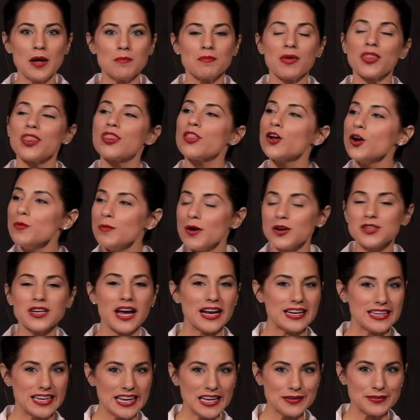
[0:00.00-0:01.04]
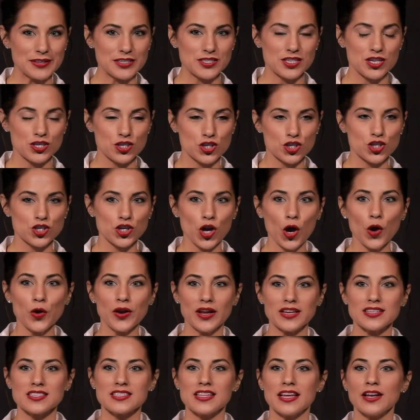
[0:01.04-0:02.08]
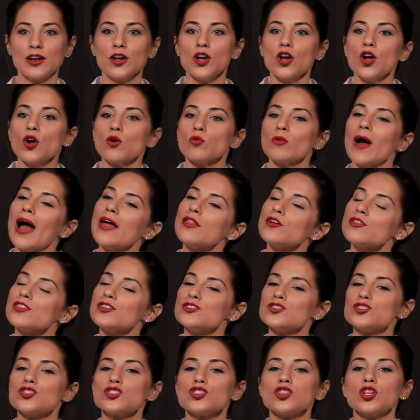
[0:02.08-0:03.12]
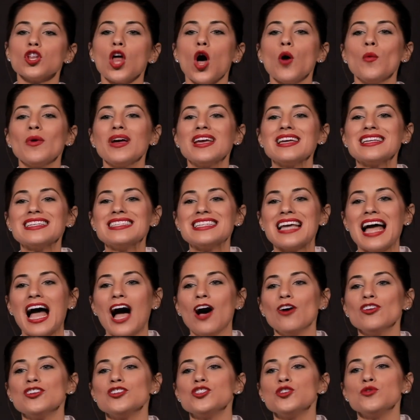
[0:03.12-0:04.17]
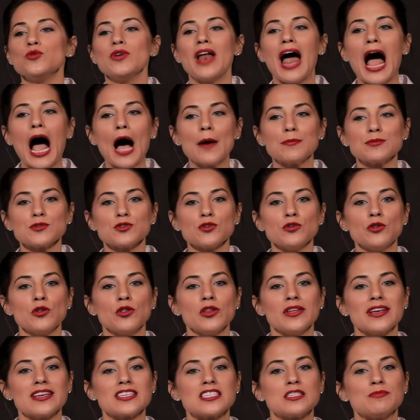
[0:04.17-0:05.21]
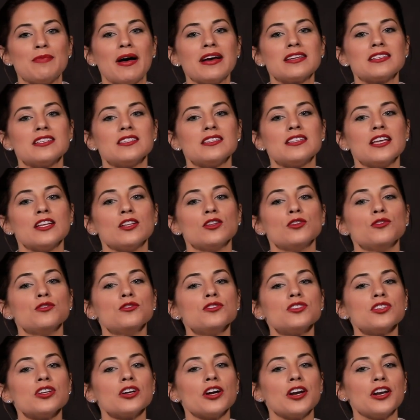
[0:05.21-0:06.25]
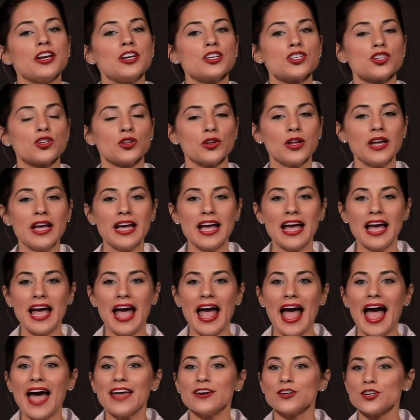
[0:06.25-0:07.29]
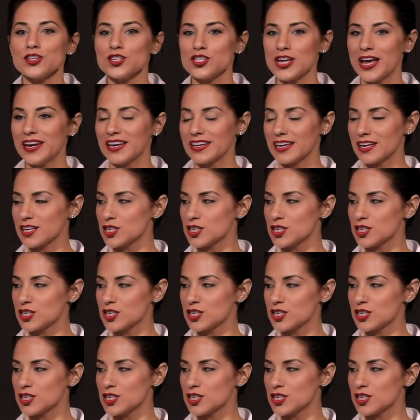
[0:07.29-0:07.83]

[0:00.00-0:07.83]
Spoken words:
But thermodynamics has shown us that rather than slowing down, as you would absolutely expect as they lose their initial energetic